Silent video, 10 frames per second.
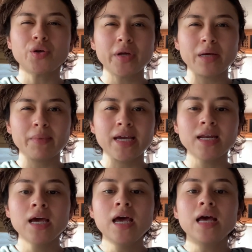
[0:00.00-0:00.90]
know what I
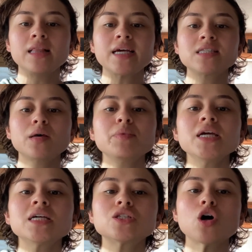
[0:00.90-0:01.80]
mean? Like
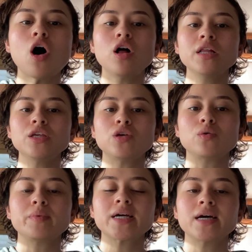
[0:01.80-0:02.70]
something is calling
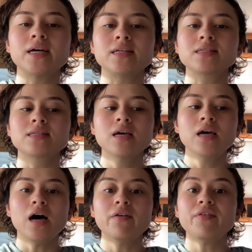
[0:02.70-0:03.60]
you because
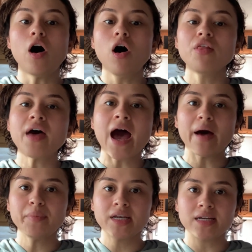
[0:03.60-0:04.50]
of all the
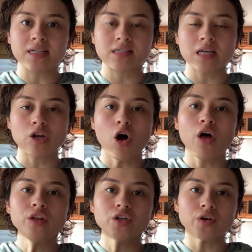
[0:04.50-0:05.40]
happiness and
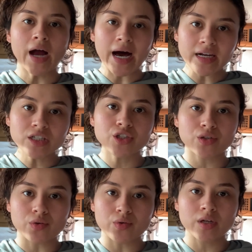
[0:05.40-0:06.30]
all the
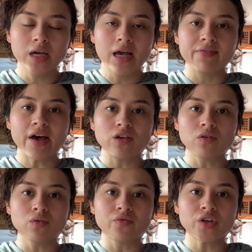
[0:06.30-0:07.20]
gratitude that
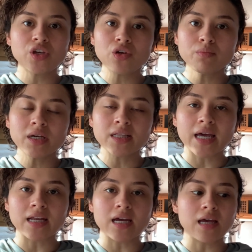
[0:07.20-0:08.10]
you've
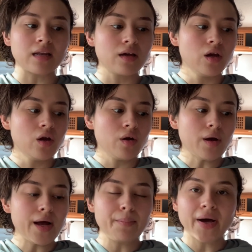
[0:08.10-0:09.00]
accumulated
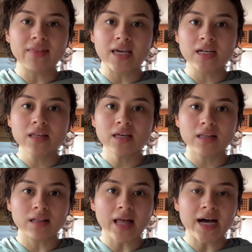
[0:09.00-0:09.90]
by the end of the
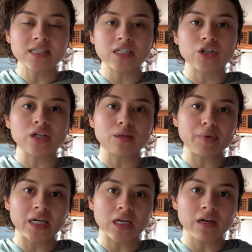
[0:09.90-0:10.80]
last year and the
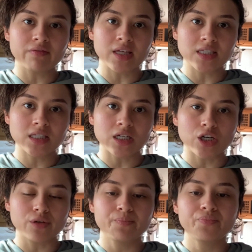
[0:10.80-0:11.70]
beginning of this year.